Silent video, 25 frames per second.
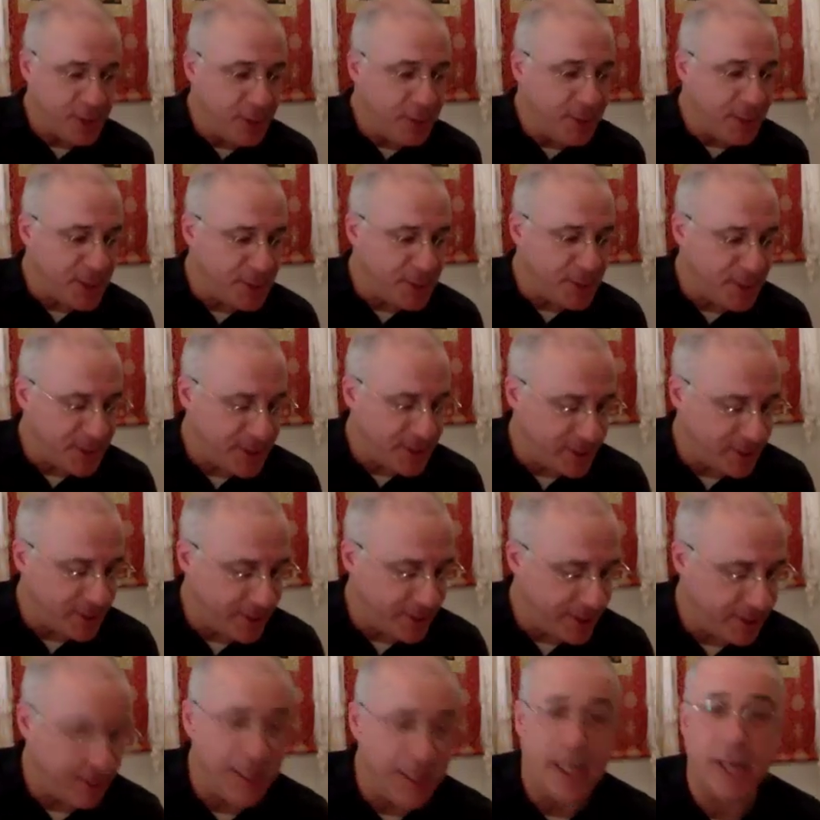too much
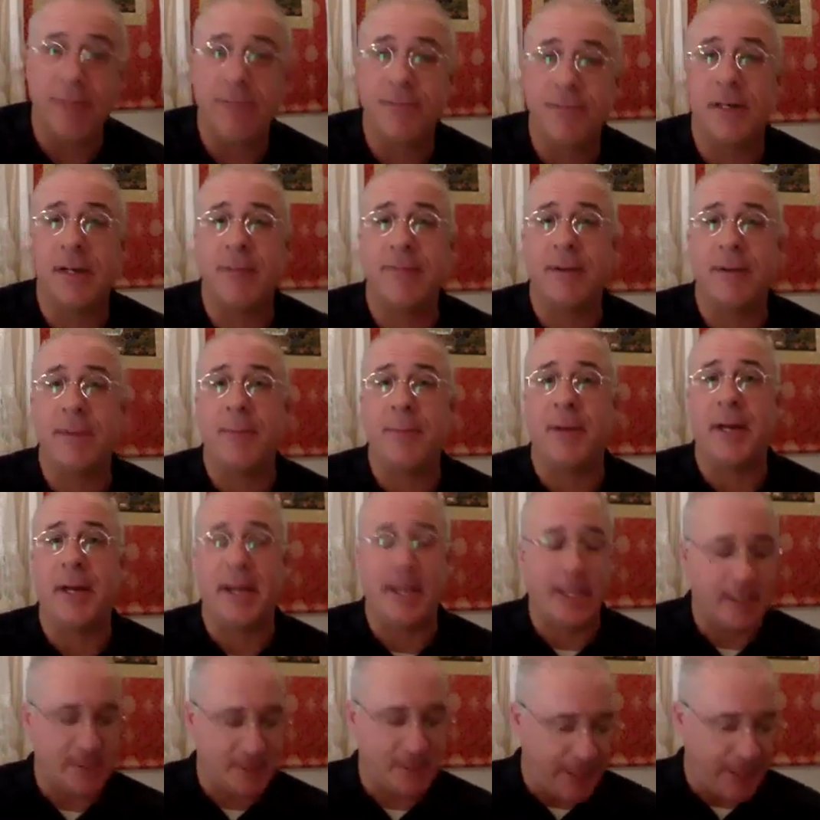material here for
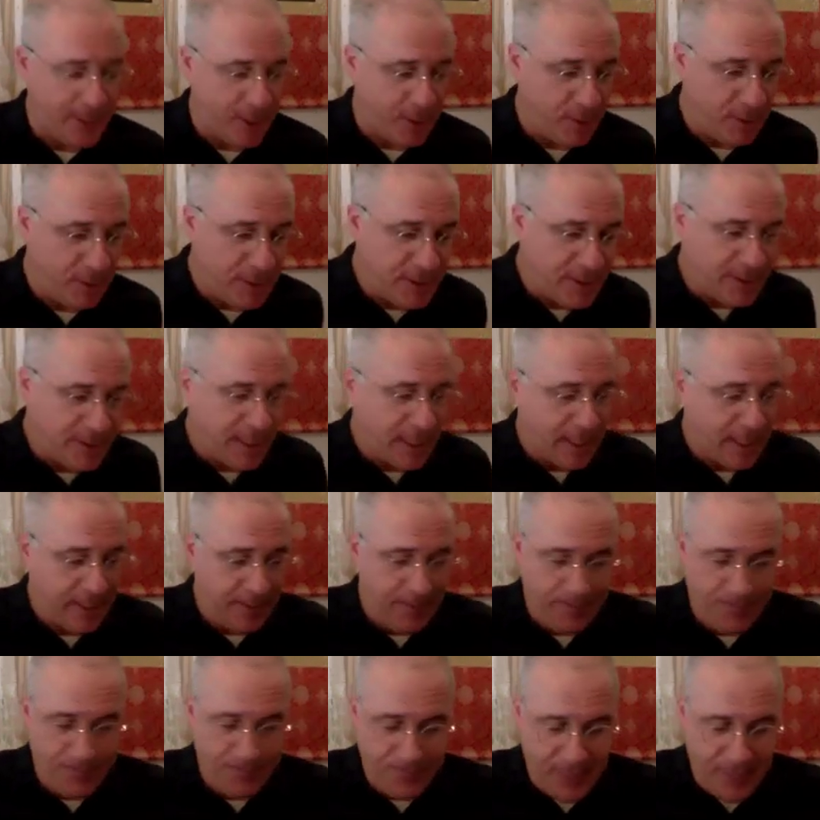everybody because I know it's a
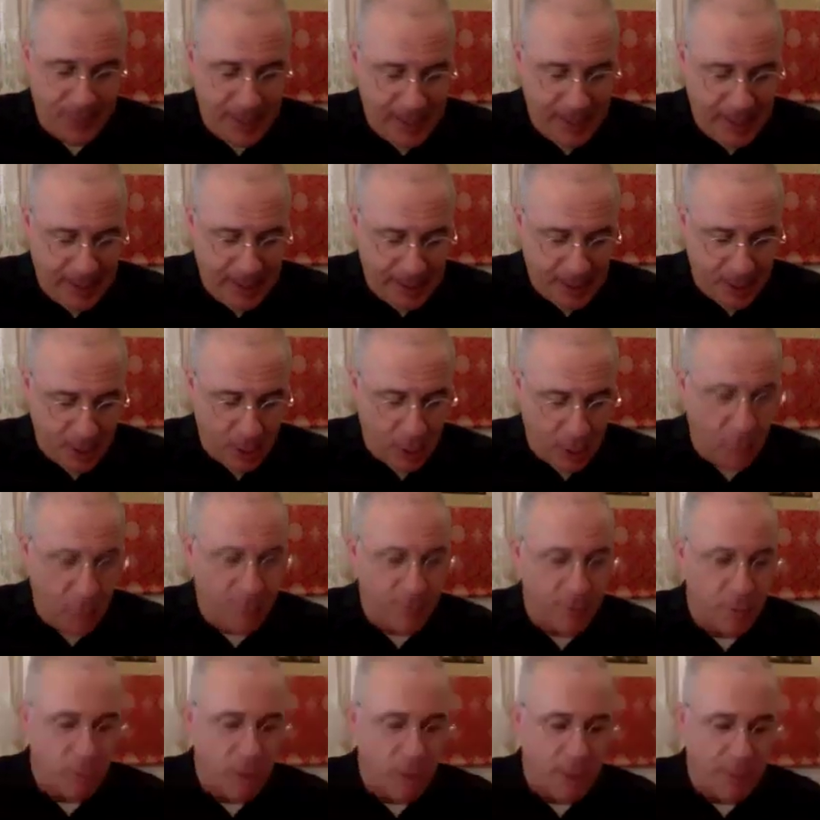little
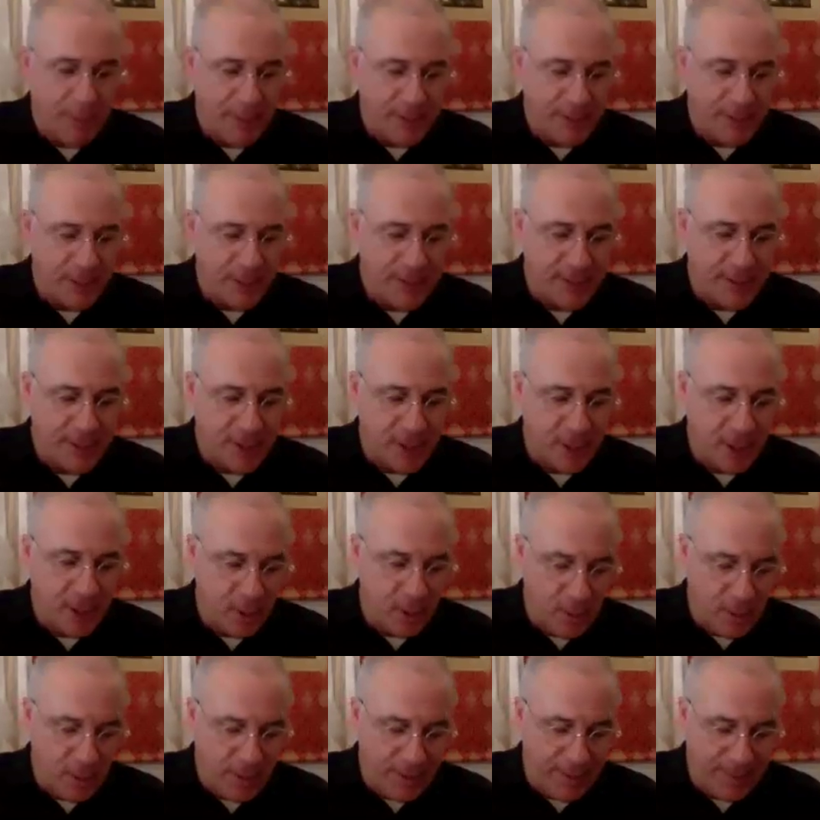overwhelming. So let's
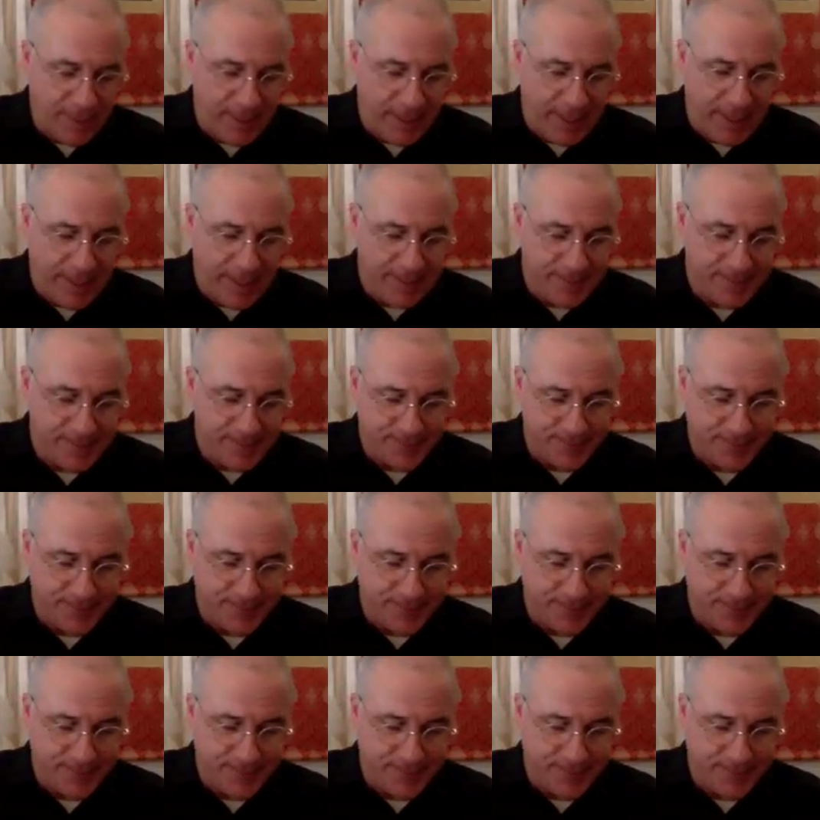start with the